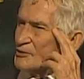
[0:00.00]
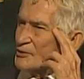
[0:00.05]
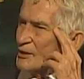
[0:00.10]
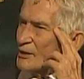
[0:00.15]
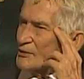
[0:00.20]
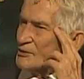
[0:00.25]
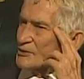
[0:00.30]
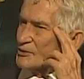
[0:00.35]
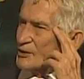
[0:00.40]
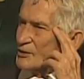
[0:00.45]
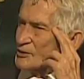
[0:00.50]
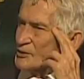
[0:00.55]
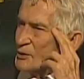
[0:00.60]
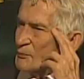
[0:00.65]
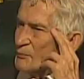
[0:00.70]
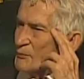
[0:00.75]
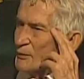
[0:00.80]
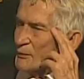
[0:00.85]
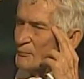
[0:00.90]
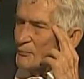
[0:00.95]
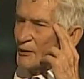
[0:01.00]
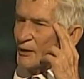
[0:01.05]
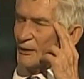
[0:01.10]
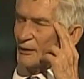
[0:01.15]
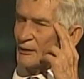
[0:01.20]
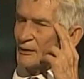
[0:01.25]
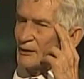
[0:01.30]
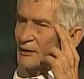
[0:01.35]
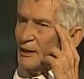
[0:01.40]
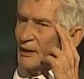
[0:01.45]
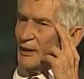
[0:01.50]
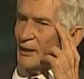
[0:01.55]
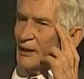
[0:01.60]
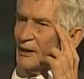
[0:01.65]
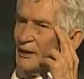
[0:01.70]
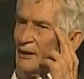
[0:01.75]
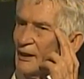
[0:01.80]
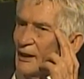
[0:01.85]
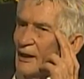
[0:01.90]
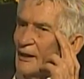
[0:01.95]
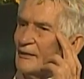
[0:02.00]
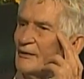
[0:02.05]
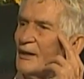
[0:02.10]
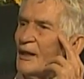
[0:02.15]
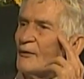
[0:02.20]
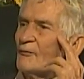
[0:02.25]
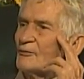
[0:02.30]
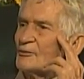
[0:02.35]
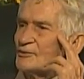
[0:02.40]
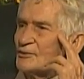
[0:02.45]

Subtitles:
and I said something about it, and that